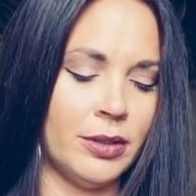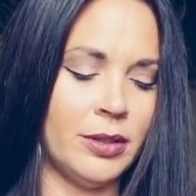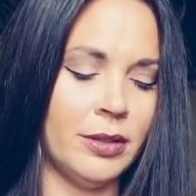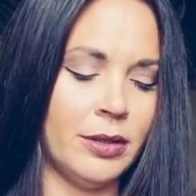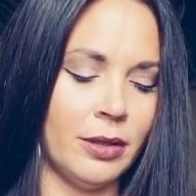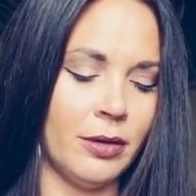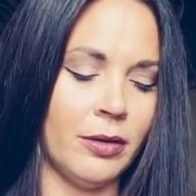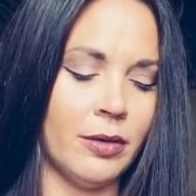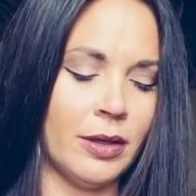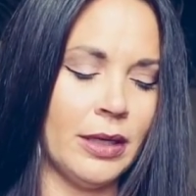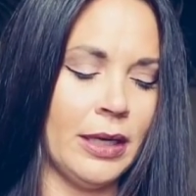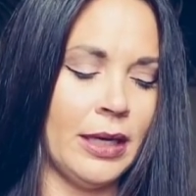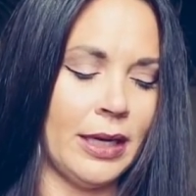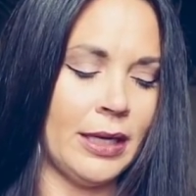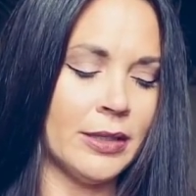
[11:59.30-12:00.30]
you know,
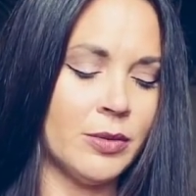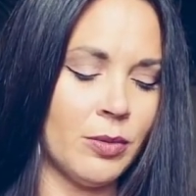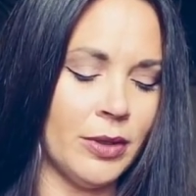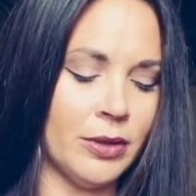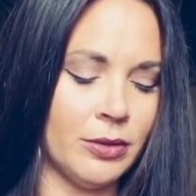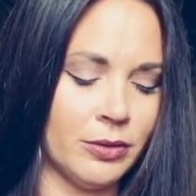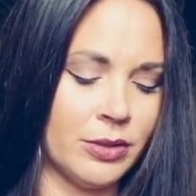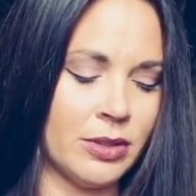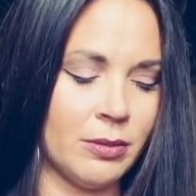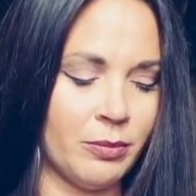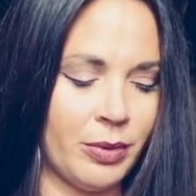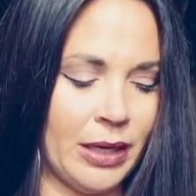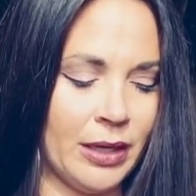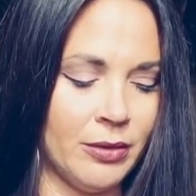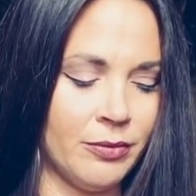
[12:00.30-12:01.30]
has went through some
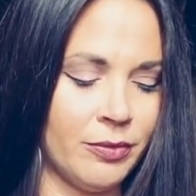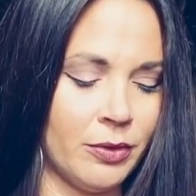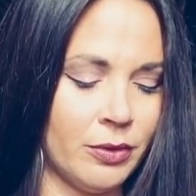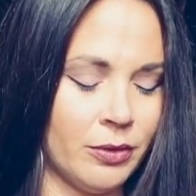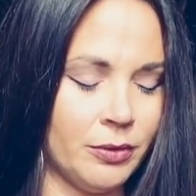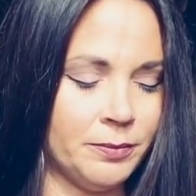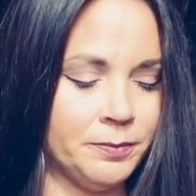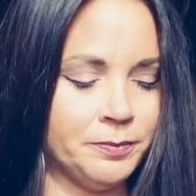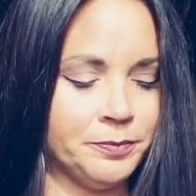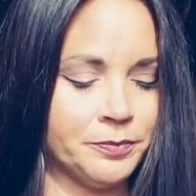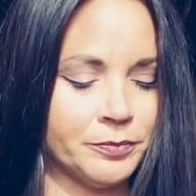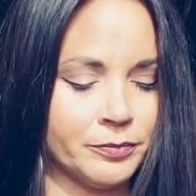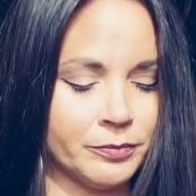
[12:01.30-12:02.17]
painful